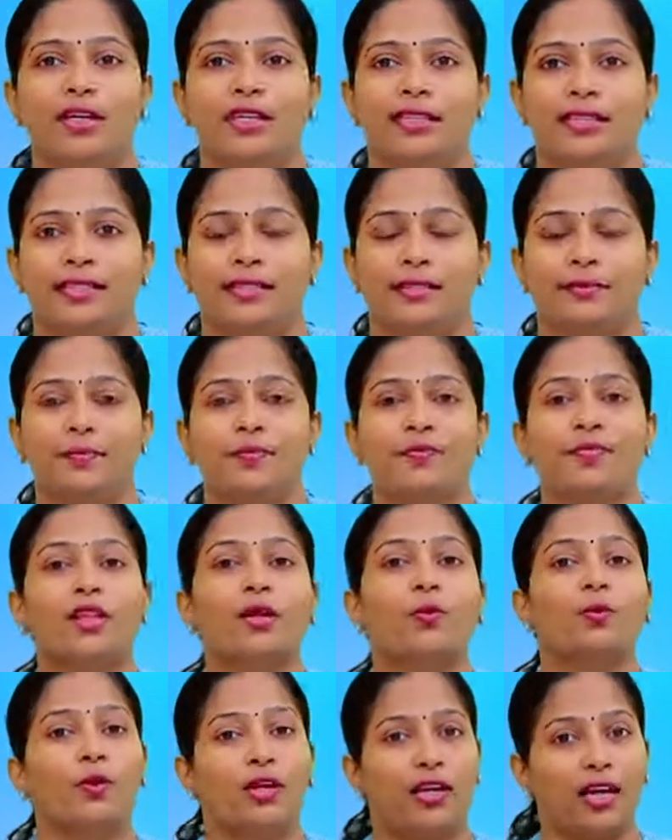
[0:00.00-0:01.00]
words.
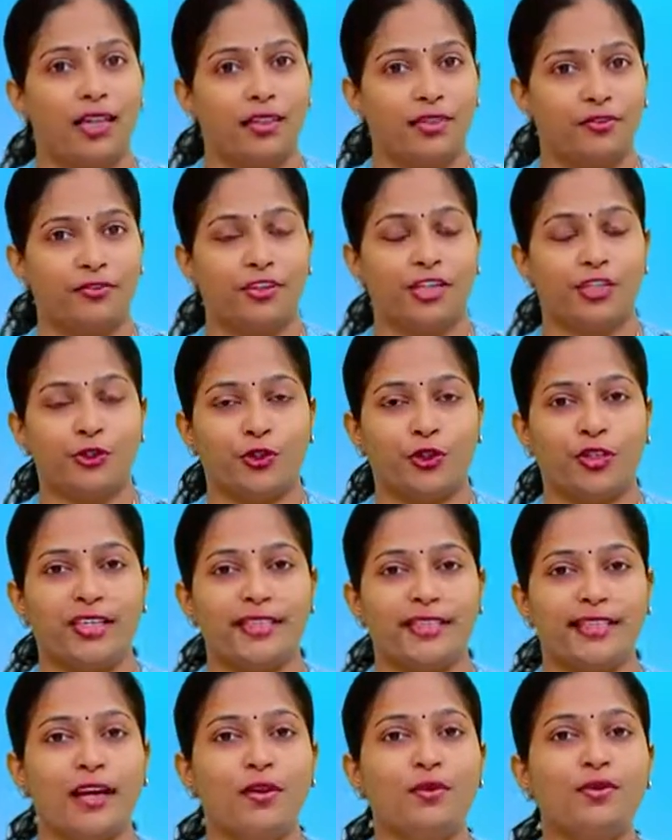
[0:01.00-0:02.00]
What are the first 3
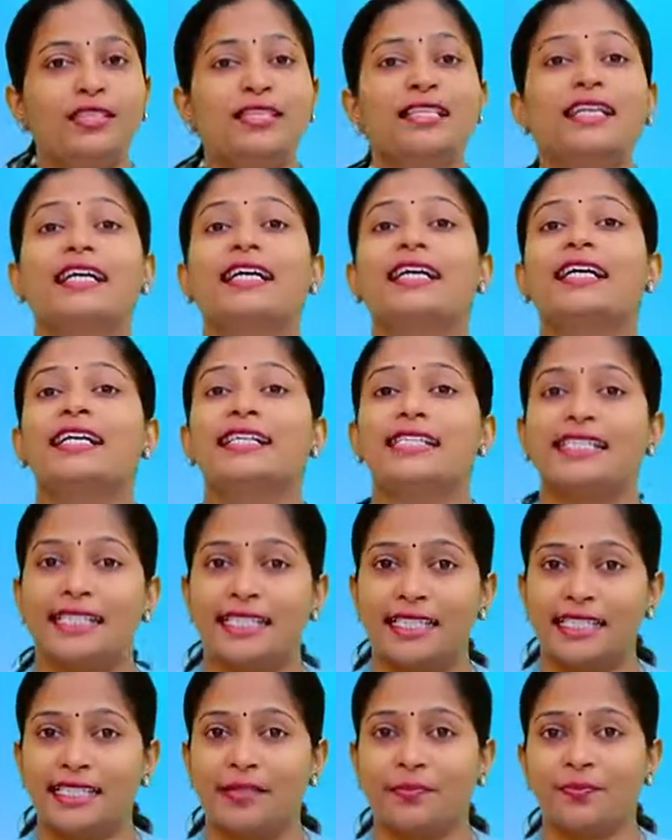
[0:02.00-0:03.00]
sounds?
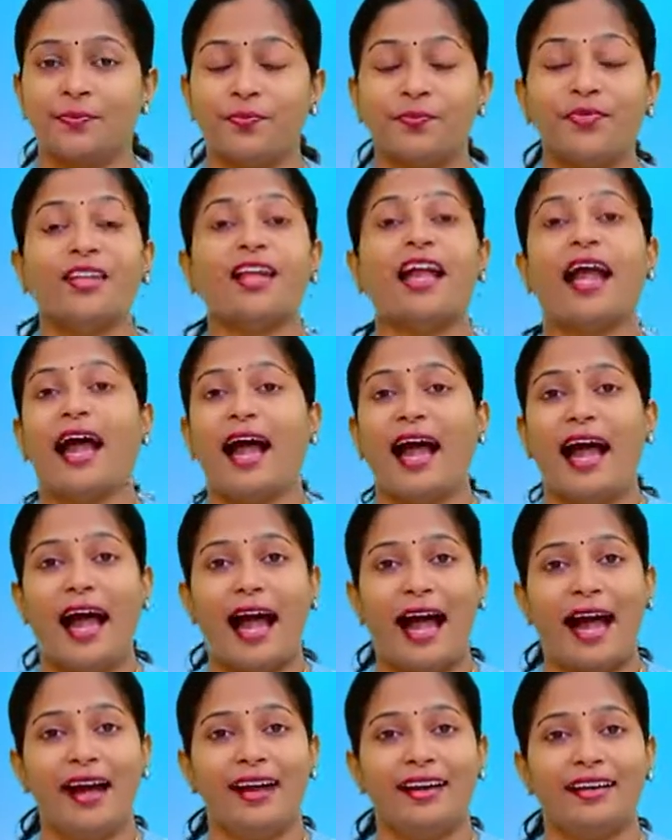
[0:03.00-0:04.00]
S,
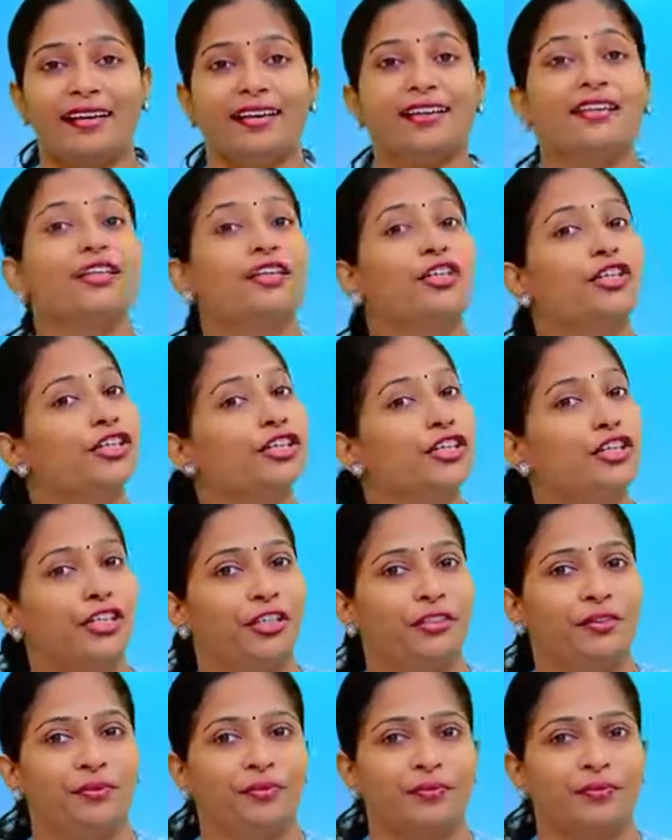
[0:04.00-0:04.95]
A, T.